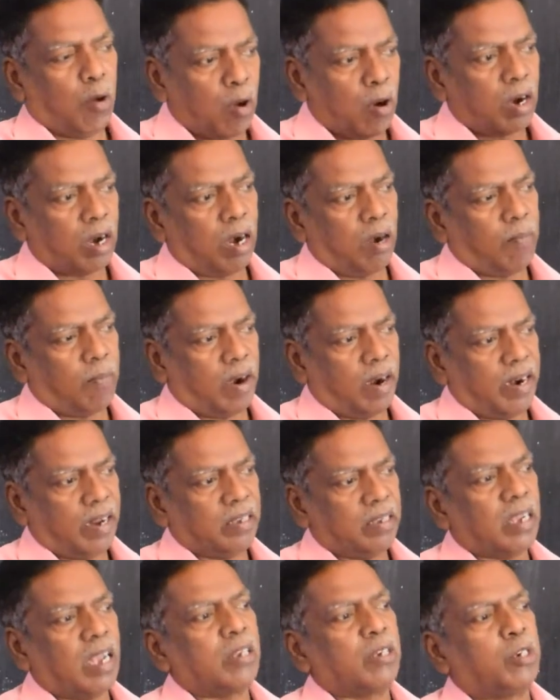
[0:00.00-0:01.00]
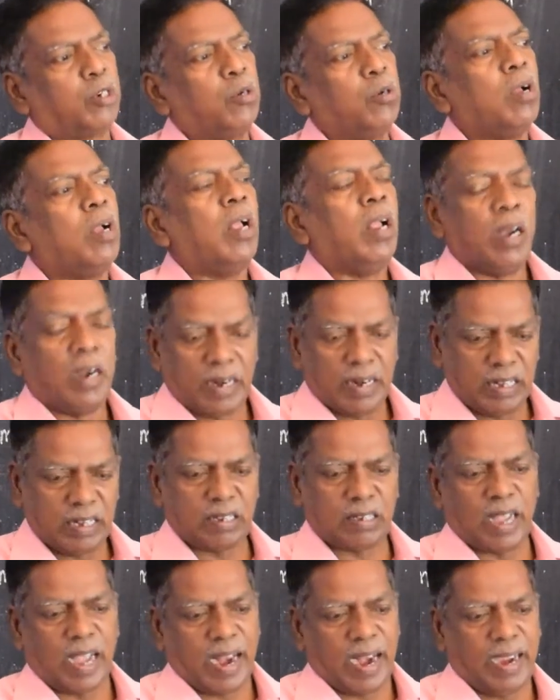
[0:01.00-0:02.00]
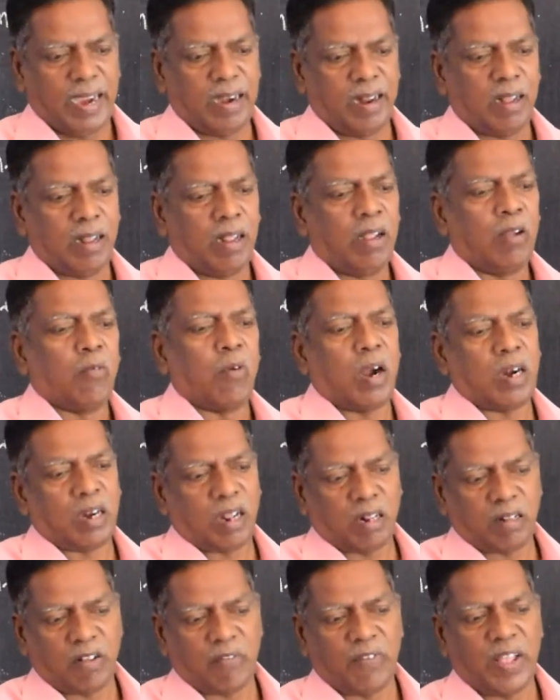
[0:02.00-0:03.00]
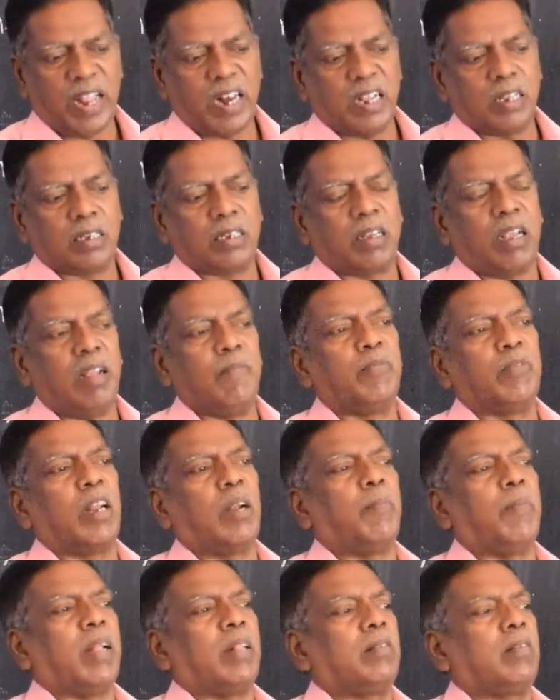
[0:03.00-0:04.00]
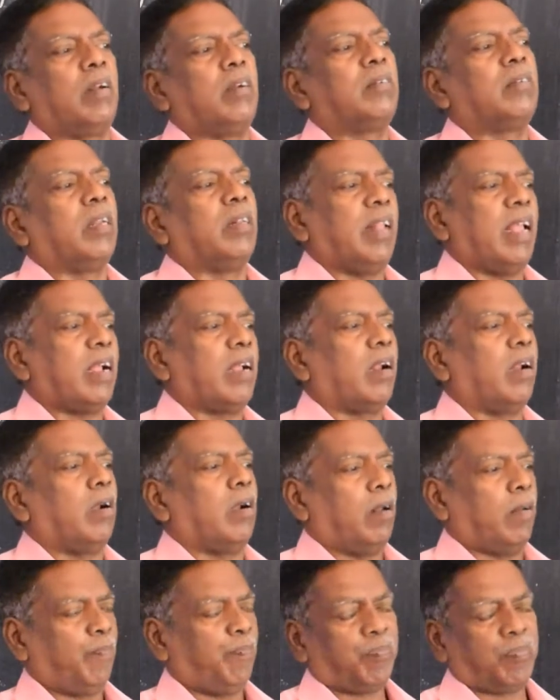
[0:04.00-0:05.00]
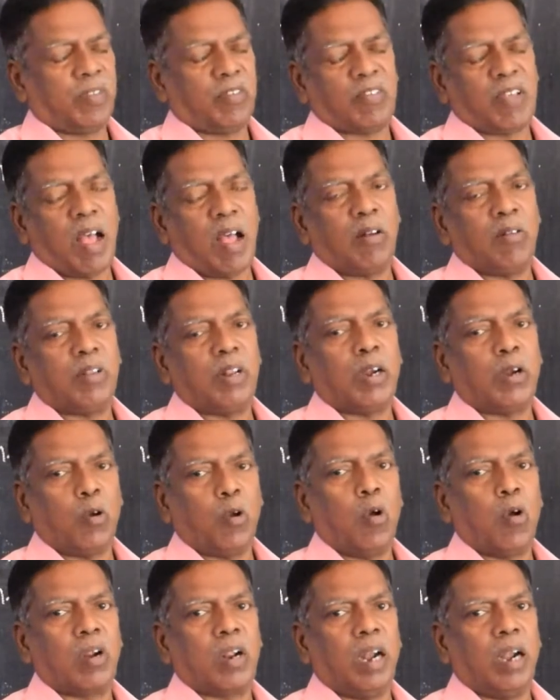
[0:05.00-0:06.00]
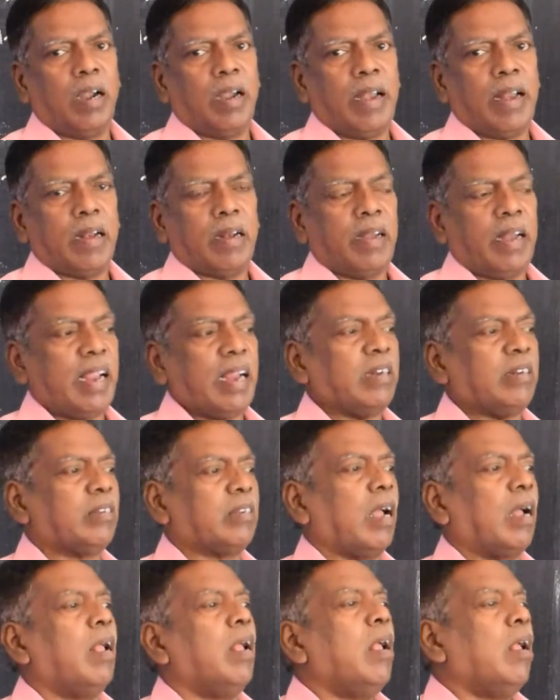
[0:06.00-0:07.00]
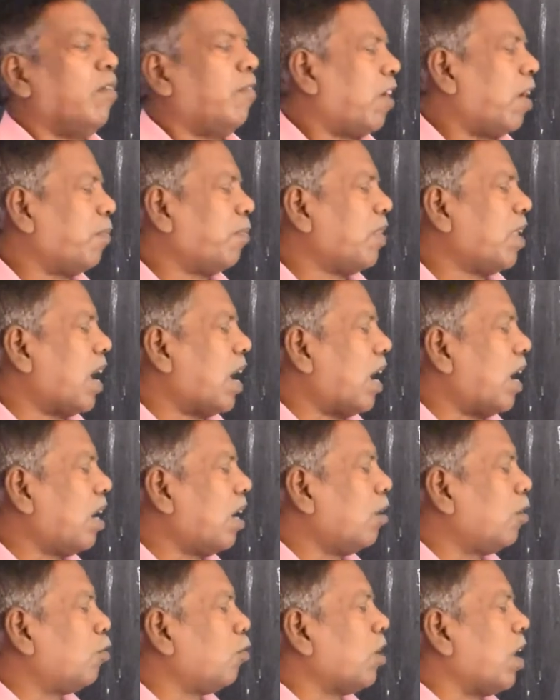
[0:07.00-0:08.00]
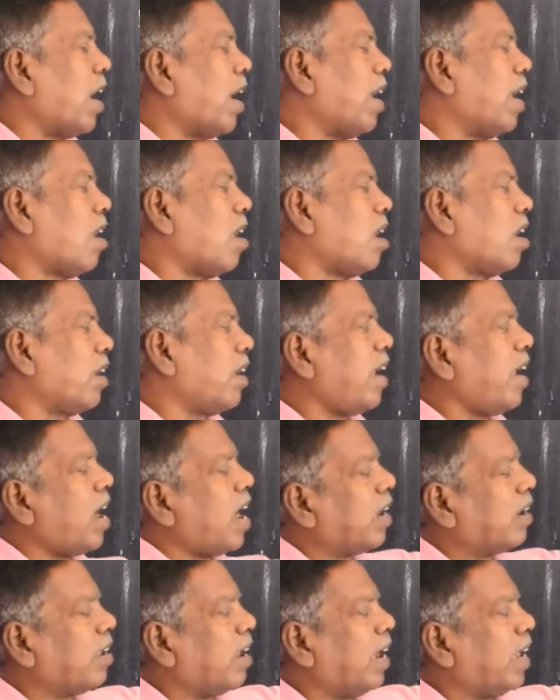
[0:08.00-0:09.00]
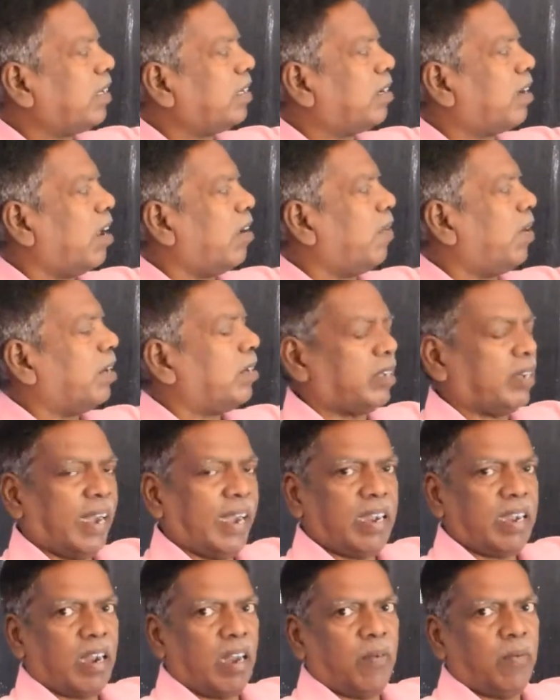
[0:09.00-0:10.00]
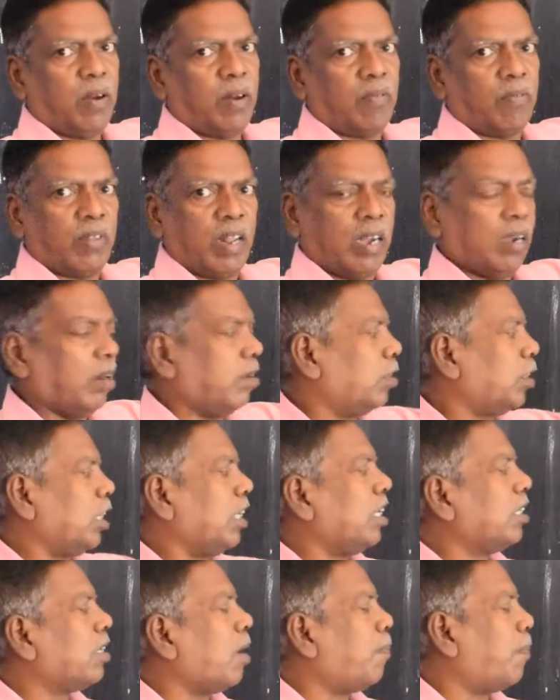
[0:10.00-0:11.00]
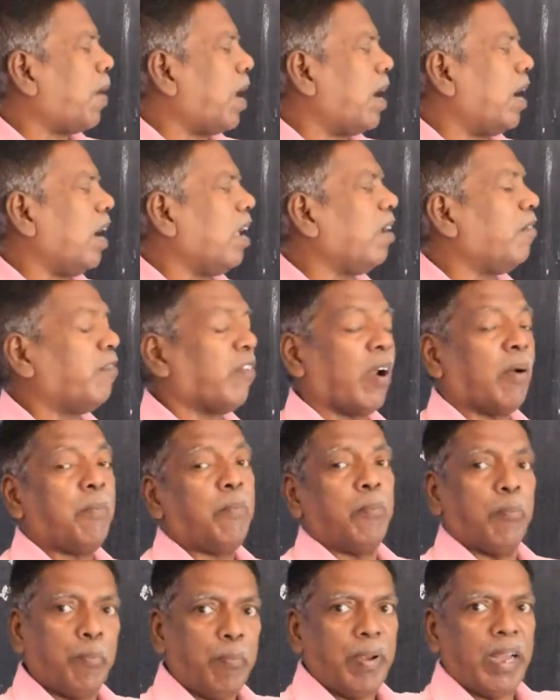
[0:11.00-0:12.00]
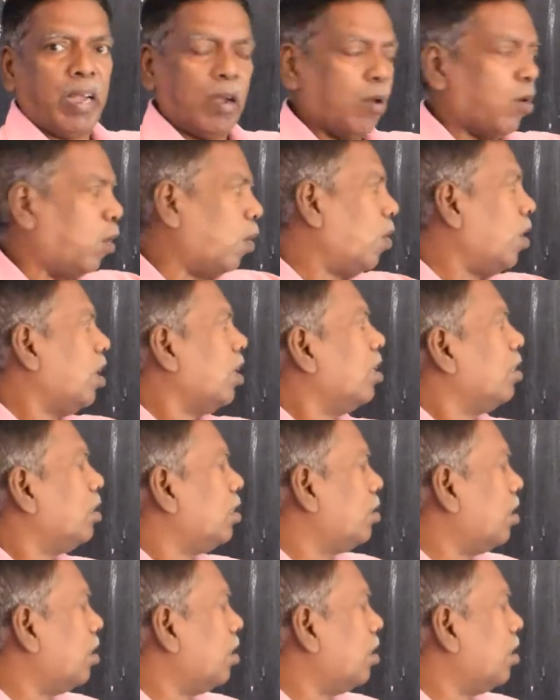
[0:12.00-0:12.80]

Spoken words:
The local bodies has to decide what are the various schemes and methods that they can solve that local needs. From there to the hierarchy and the next level, state level. Then it is a planning from below.